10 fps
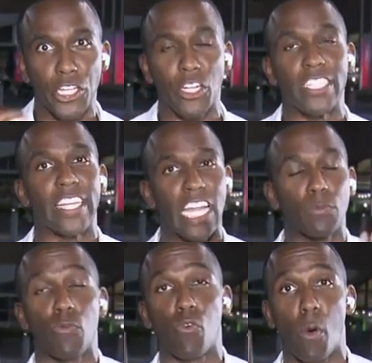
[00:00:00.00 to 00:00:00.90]
or you're a
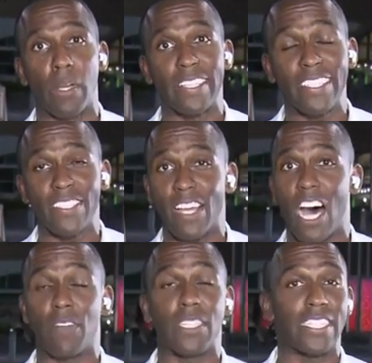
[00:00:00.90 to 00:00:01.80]
dance performer, this is
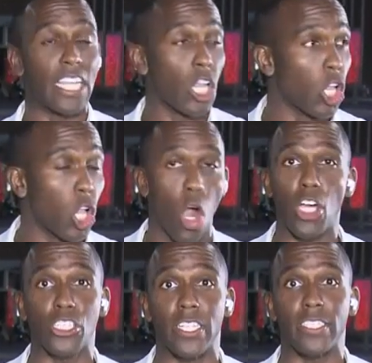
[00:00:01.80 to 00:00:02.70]
often the
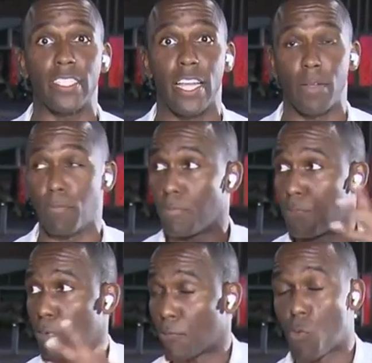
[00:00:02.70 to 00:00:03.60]
largest uh,
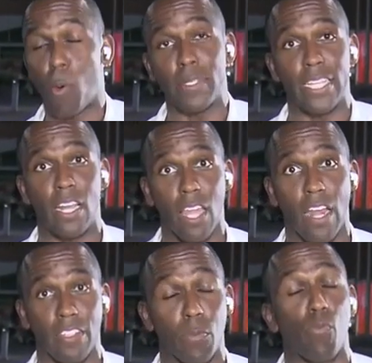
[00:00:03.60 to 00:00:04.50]
performance that a
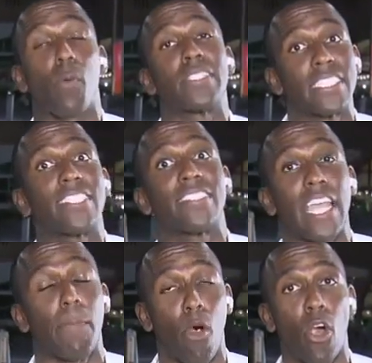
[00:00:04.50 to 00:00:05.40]
lot of these performers get to
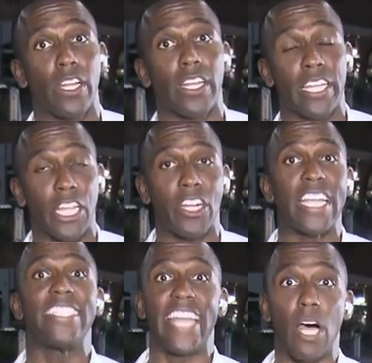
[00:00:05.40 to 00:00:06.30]
take part in here
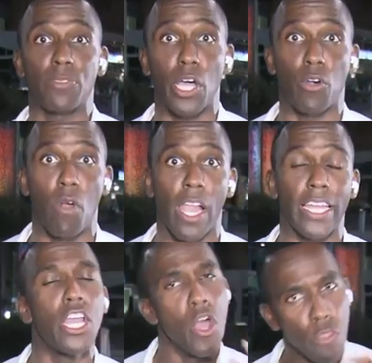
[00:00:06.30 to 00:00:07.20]
in downtown
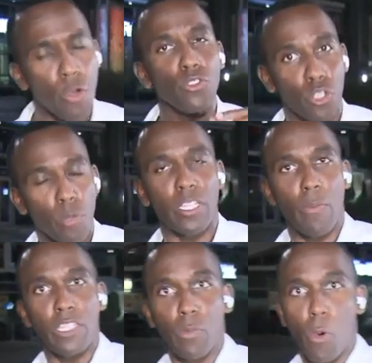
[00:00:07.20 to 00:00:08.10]
Raleigh. Those groups
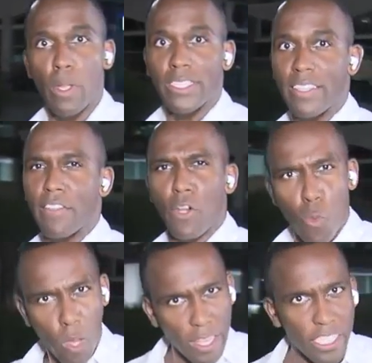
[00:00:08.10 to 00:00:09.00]
that we spoke with said that they're
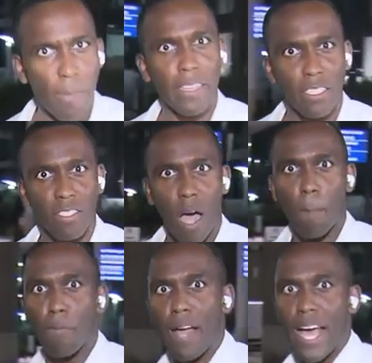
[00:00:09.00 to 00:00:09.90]
willing to make this
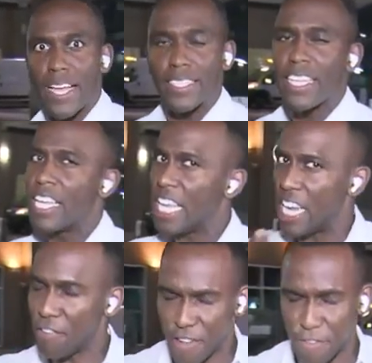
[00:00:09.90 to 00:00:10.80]
compromise,
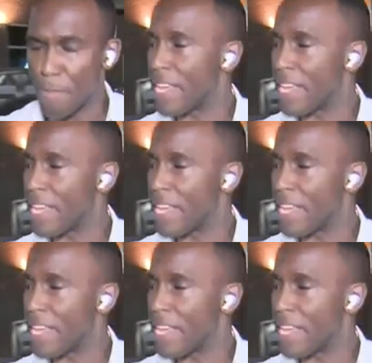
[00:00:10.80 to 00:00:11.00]
even if it